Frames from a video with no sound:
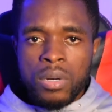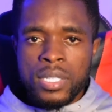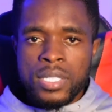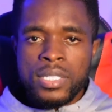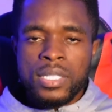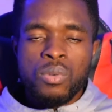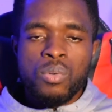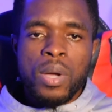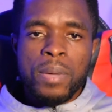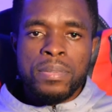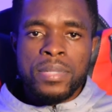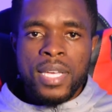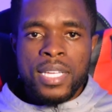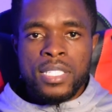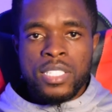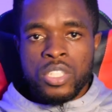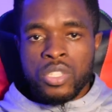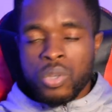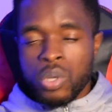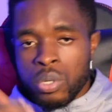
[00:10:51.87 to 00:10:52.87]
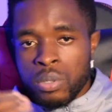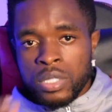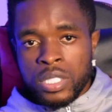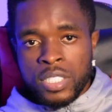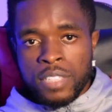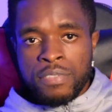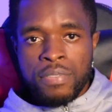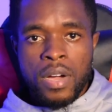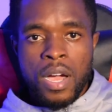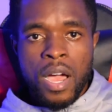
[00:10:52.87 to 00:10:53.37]
listing websites is going to
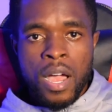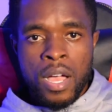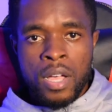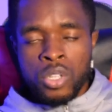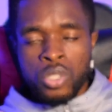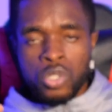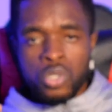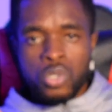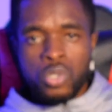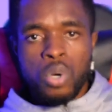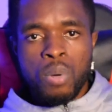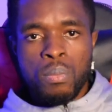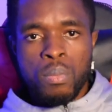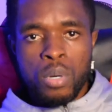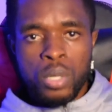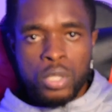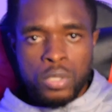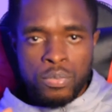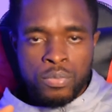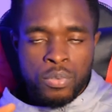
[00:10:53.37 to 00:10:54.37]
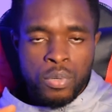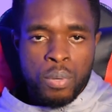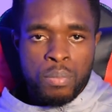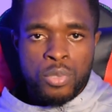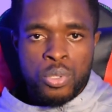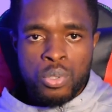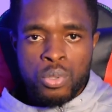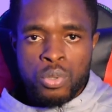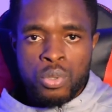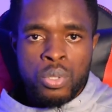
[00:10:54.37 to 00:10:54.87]
differ so much from
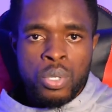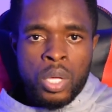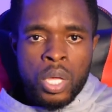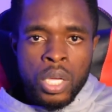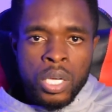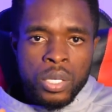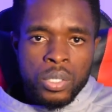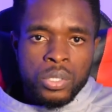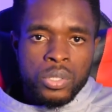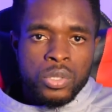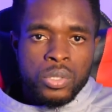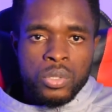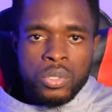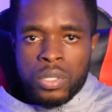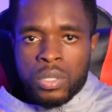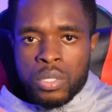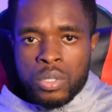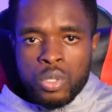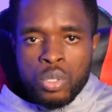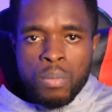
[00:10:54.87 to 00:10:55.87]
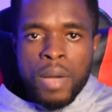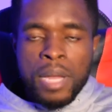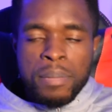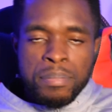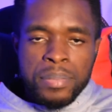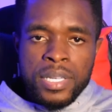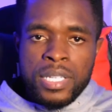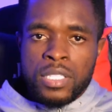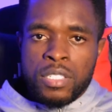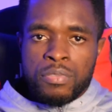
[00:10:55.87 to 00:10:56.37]
you, because you might
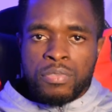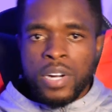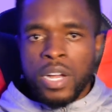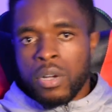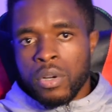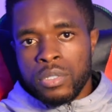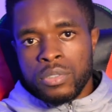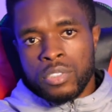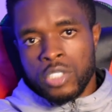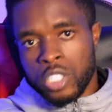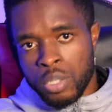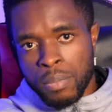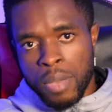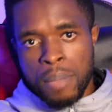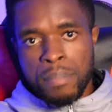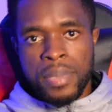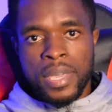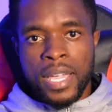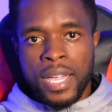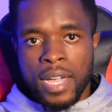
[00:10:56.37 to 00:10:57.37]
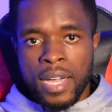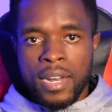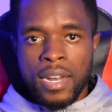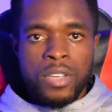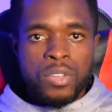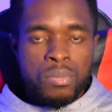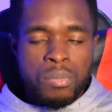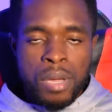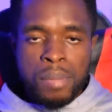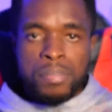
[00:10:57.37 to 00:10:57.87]
be in different countries. You might be in Ghana,
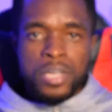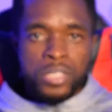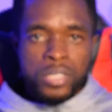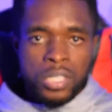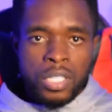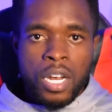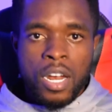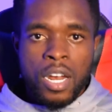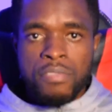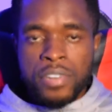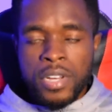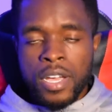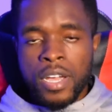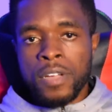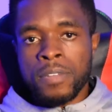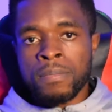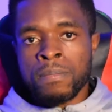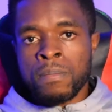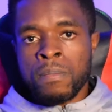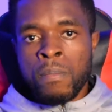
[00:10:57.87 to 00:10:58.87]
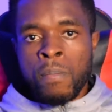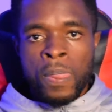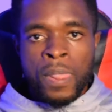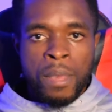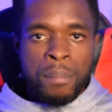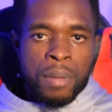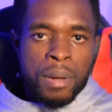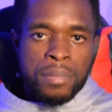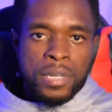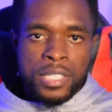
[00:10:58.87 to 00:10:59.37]
you might be in South Africa, you
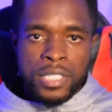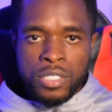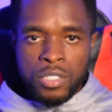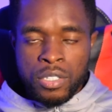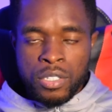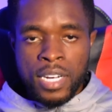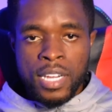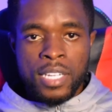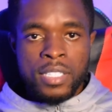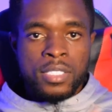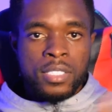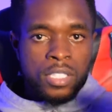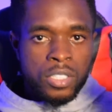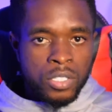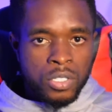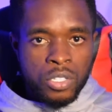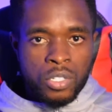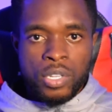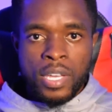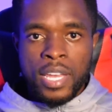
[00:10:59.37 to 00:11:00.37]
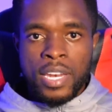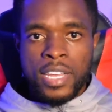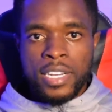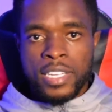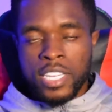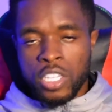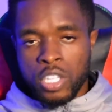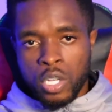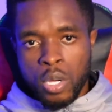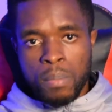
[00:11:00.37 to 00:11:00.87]
might be in the United States, United
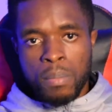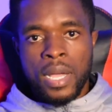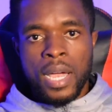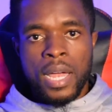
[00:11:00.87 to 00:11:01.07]
Kingdom,